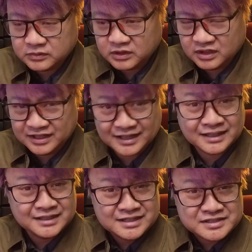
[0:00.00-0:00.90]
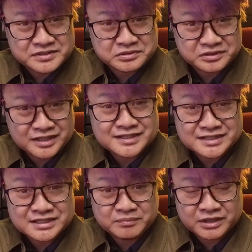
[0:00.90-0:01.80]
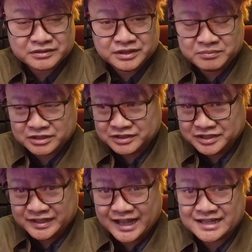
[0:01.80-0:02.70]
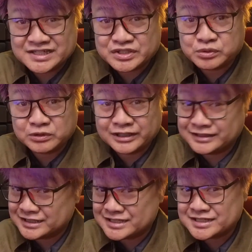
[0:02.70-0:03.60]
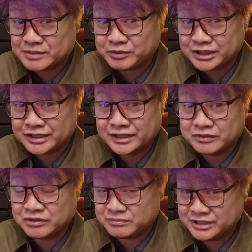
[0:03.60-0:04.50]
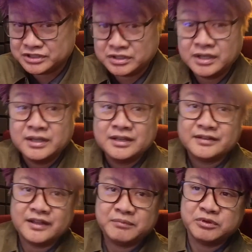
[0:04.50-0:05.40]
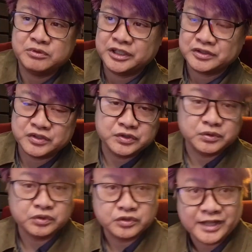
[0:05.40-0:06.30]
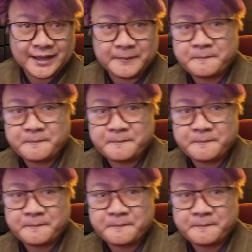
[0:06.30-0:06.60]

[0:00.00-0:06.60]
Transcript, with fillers: Yeah, so this is a very, very nice tool, and this is something that I will be demoing to you today.